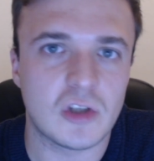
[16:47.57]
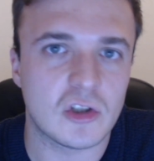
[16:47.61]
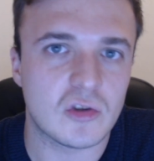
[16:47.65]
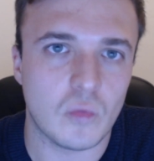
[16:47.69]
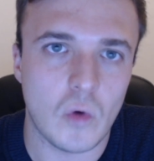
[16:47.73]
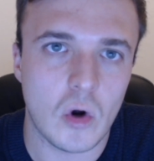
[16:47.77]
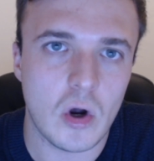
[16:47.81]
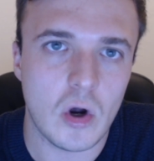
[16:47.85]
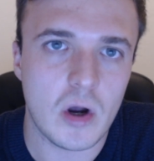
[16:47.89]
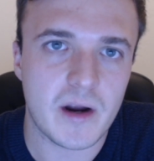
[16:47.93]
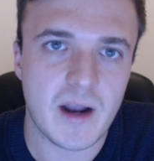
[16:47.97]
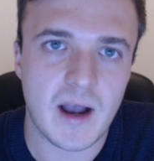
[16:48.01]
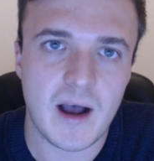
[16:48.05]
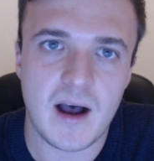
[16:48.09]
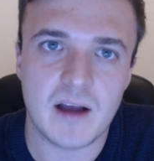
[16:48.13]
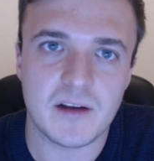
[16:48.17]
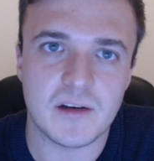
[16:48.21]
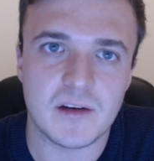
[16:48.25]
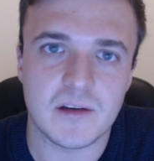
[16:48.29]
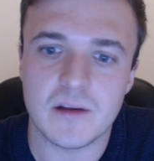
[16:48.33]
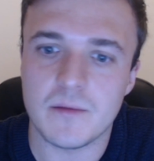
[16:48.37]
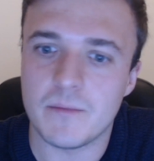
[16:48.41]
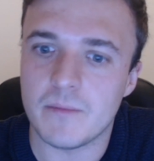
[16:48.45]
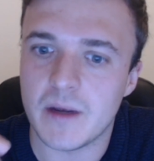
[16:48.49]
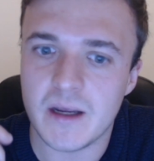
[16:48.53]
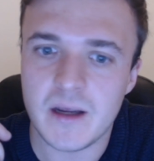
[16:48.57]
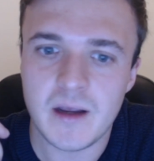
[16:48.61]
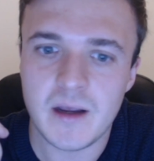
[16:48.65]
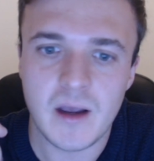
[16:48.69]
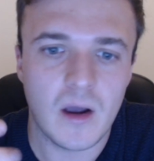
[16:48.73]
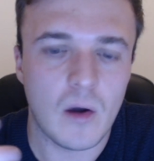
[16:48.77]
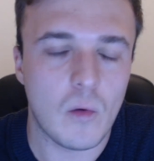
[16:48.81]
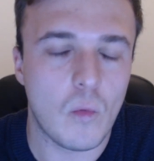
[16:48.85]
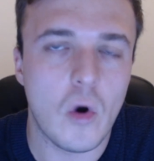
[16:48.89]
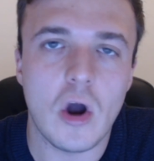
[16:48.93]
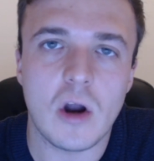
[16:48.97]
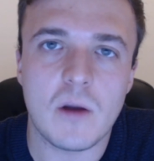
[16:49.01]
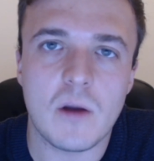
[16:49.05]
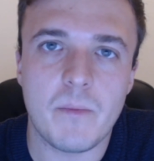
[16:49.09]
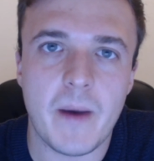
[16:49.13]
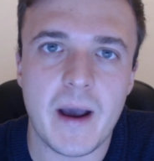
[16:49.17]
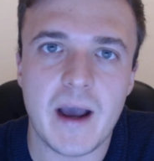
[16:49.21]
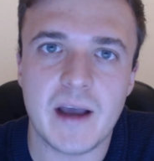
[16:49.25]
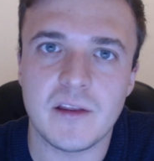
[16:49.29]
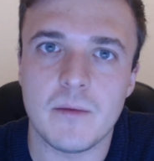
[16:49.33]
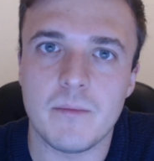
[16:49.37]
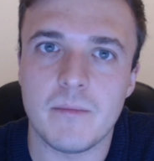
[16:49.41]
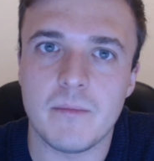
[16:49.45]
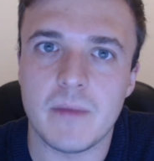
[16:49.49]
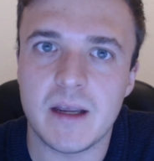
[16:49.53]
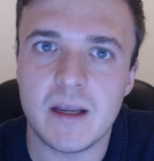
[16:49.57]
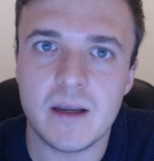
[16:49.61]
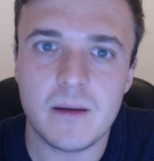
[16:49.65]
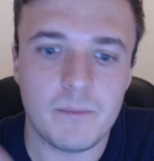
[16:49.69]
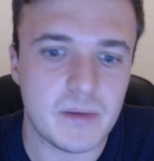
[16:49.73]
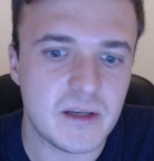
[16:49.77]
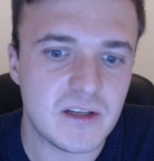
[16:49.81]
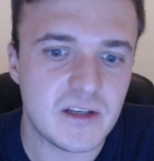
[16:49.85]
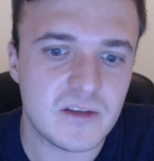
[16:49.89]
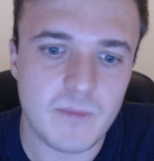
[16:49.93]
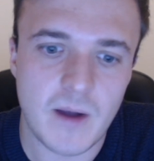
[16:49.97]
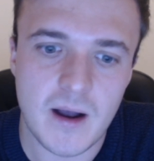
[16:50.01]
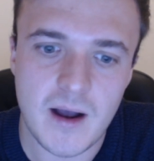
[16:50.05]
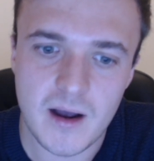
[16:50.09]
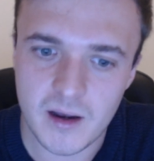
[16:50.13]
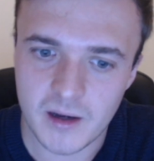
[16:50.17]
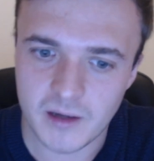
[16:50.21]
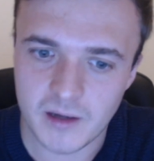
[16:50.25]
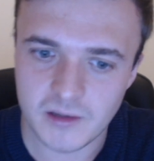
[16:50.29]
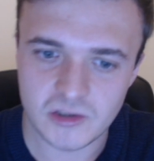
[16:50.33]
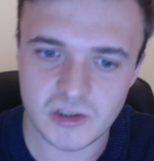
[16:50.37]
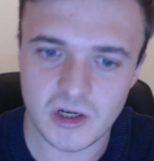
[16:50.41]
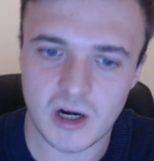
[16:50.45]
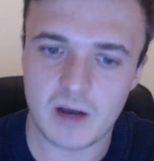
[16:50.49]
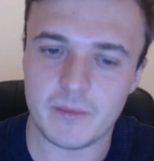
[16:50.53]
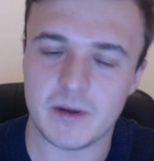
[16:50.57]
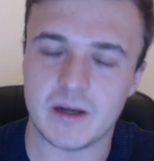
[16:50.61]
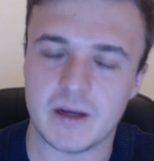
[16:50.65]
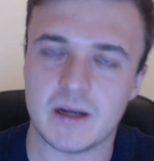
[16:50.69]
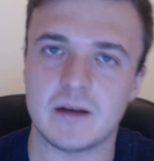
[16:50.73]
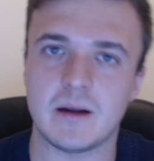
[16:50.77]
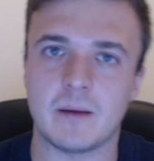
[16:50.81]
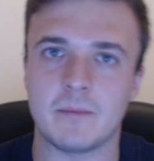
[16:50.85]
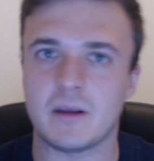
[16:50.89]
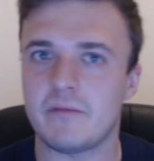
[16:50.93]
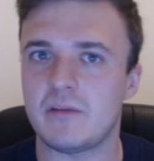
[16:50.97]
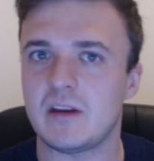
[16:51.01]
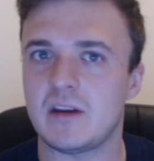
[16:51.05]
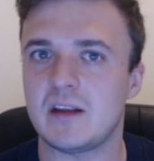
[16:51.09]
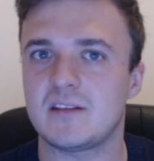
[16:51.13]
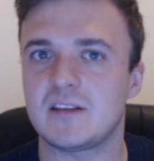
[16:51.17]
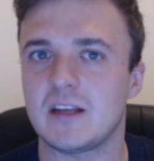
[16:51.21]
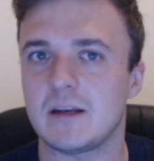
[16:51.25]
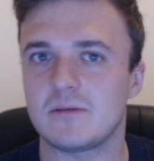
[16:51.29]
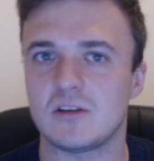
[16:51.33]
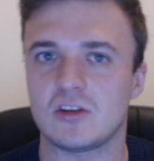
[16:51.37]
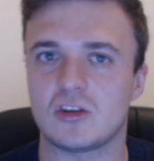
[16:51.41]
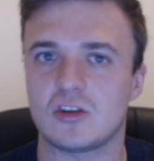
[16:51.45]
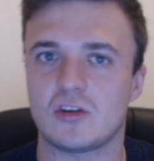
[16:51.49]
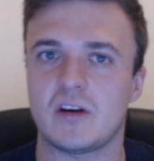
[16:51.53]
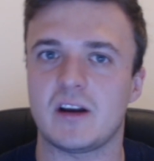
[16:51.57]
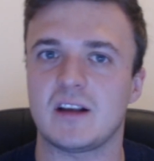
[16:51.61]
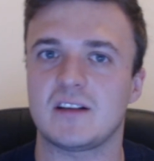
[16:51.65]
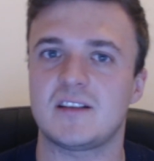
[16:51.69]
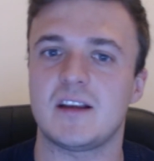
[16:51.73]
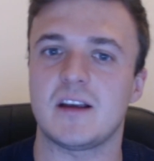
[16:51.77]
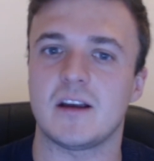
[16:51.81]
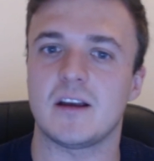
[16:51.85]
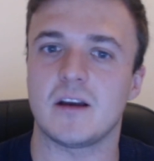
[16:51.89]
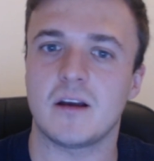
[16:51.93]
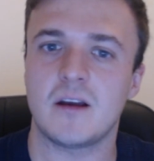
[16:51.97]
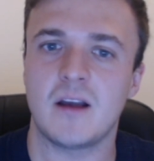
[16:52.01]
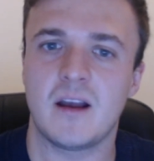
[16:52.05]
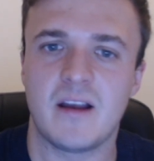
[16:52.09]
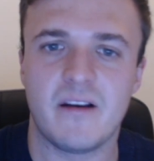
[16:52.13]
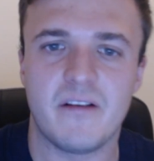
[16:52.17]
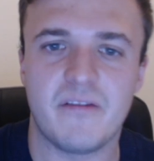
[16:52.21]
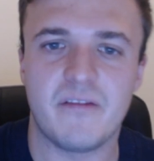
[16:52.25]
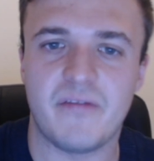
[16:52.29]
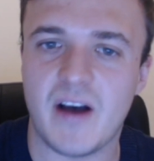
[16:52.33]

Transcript: Just work harder than me, work better than me, be smarter. Do you know what I mean? I'm giving you tips and tricks here.